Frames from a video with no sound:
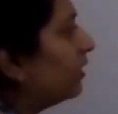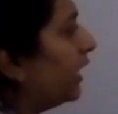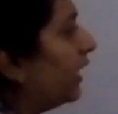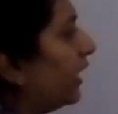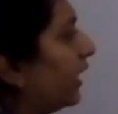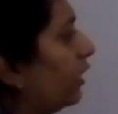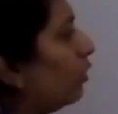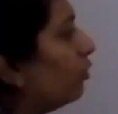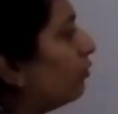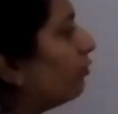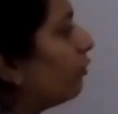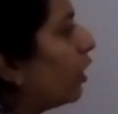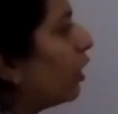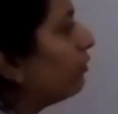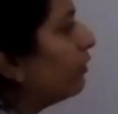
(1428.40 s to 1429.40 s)
3
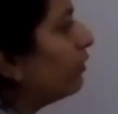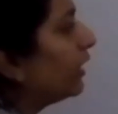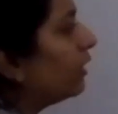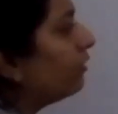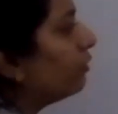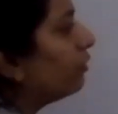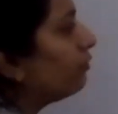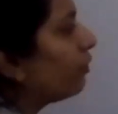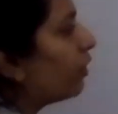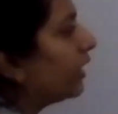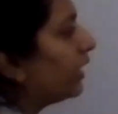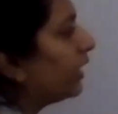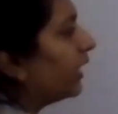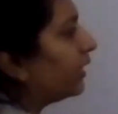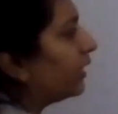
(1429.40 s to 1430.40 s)
into what will give you
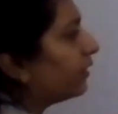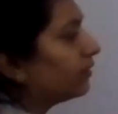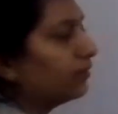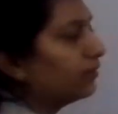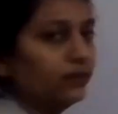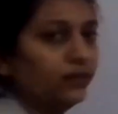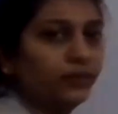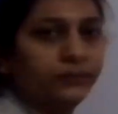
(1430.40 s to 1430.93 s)
48?